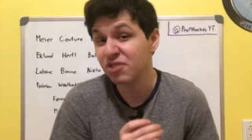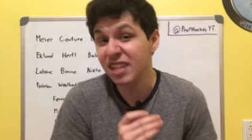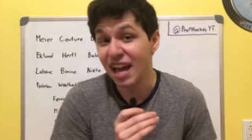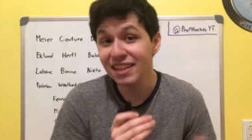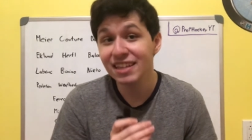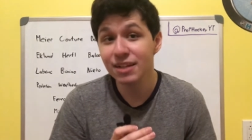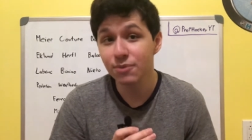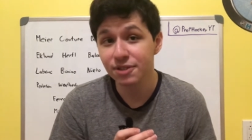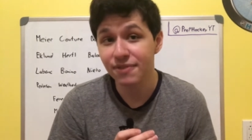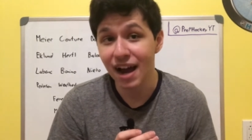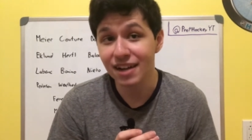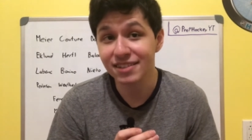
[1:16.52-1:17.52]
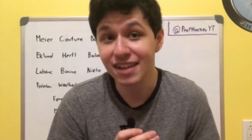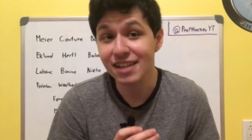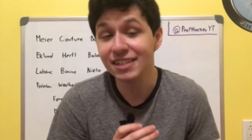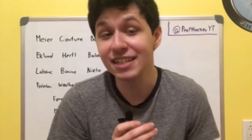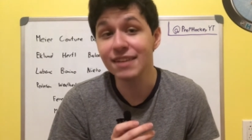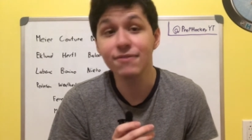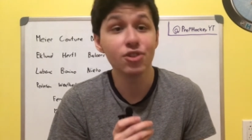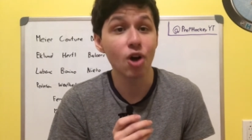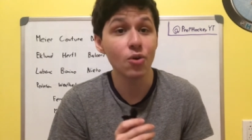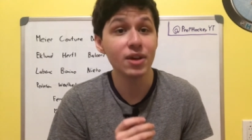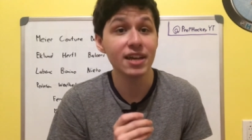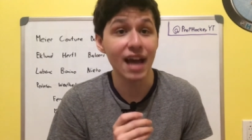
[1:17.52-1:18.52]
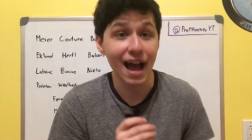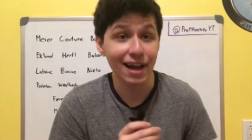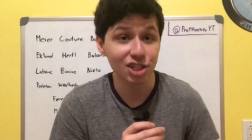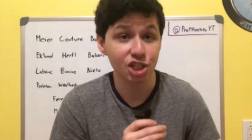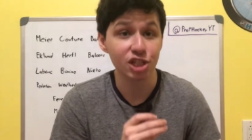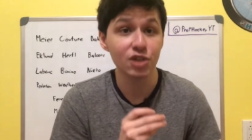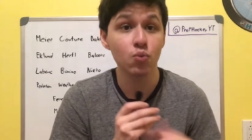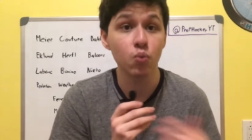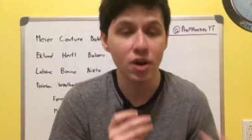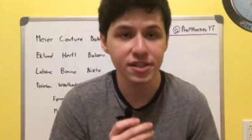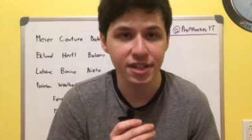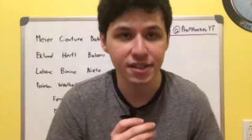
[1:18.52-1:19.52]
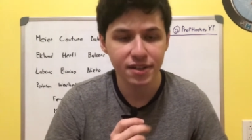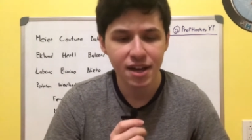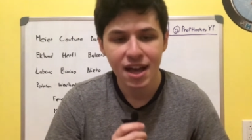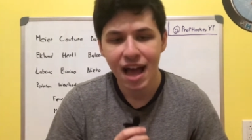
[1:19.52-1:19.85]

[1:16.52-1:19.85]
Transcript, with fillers: said he was vaccinated even though he actually wasn't.